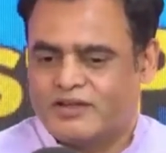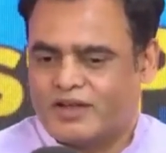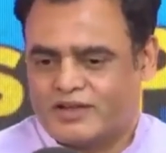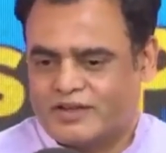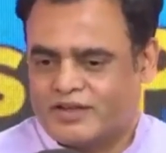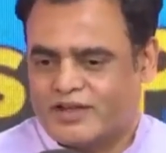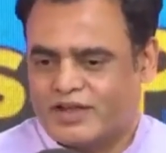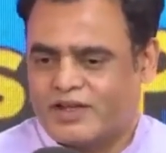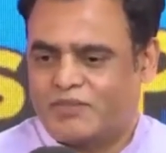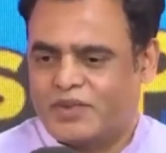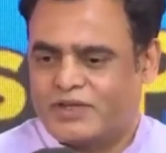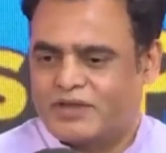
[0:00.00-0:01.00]
I think
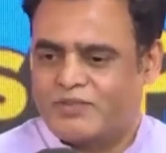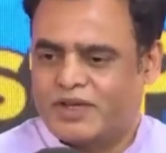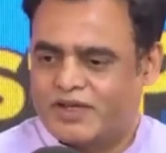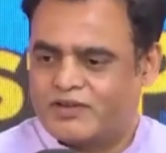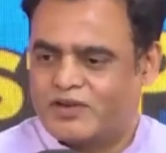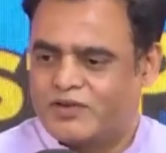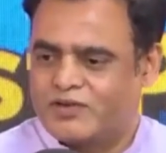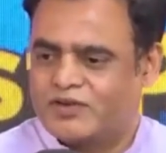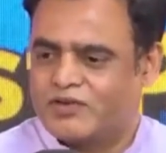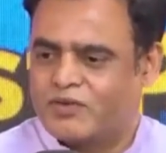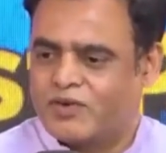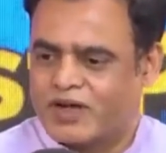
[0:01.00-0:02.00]
NEP is the biggest
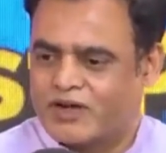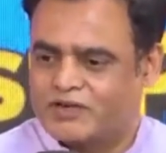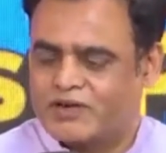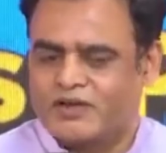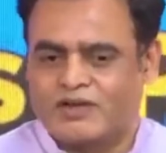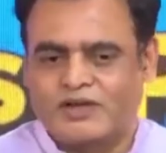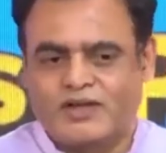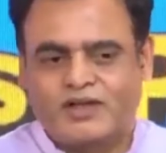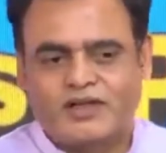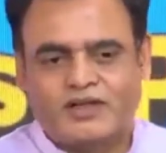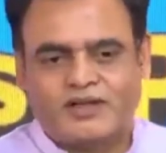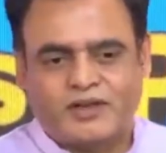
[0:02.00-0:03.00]
solution, what I've seen,
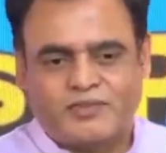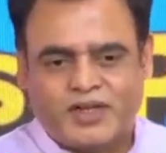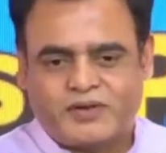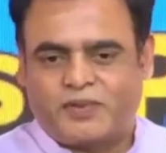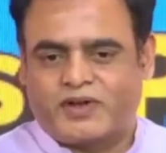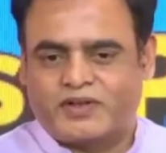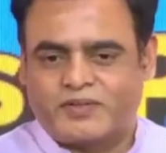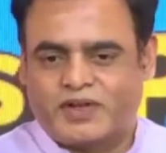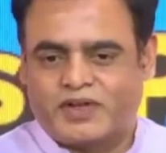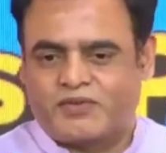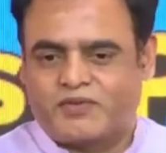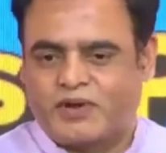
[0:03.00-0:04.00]
the best possible
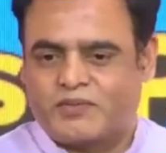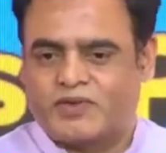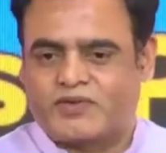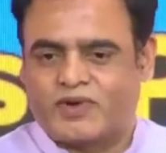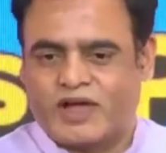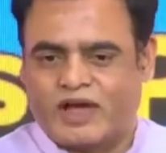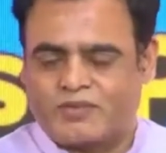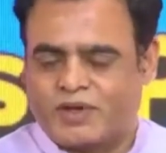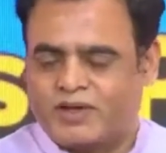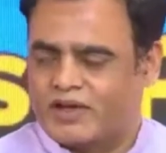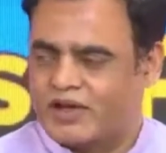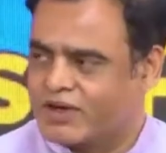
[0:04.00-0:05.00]
reform which could
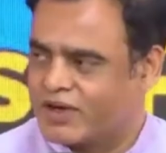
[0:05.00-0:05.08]
happen in our